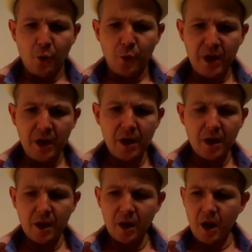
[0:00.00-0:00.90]

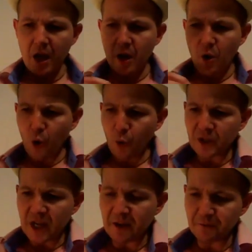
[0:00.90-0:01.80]
We
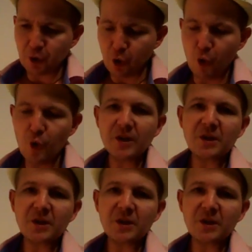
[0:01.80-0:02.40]
always have to